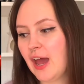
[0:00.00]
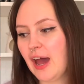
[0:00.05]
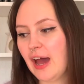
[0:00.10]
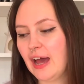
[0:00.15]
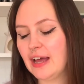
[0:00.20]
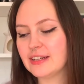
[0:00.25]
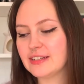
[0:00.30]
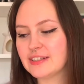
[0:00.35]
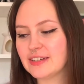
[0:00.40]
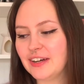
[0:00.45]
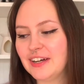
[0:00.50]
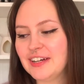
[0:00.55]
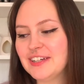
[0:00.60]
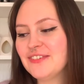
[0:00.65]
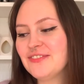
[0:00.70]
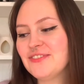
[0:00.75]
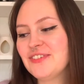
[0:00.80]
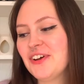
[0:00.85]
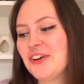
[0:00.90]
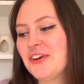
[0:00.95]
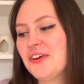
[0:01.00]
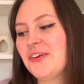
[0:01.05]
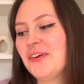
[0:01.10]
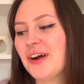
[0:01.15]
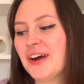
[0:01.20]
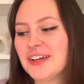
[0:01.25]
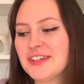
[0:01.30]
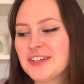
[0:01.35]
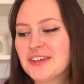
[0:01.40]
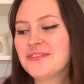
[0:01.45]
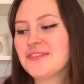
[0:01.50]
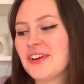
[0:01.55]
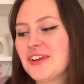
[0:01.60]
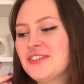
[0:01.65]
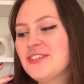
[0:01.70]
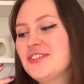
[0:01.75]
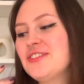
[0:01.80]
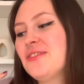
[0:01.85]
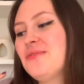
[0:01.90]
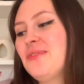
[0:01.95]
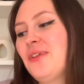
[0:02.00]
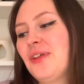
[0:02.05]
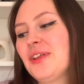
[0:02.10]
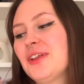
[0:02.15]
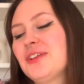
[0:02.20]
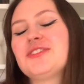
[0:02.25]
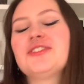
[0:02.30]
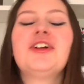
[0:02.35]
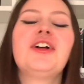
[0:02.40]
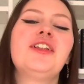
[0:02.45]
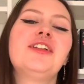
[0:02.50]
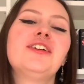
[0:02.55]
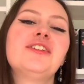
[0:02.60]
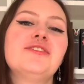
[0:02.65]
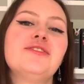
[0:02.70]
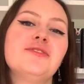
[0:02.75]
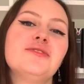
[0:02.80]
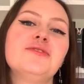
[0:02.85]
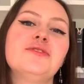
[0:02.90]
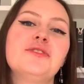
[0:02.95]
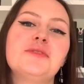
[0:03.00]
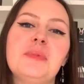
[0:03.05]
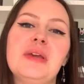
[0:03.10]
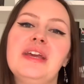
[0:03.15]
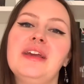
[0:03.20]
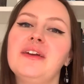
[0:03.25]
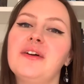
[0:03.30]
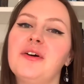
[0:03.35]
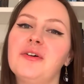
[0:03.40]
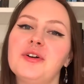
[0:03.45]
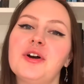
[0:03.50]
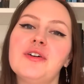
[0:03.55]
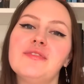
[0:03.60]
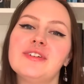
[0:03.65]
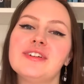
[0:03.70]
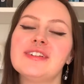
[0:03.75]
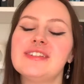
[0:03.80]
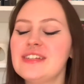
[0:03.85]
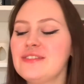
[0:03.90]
And I don't know, I just don't like shirtless dudes being on covers.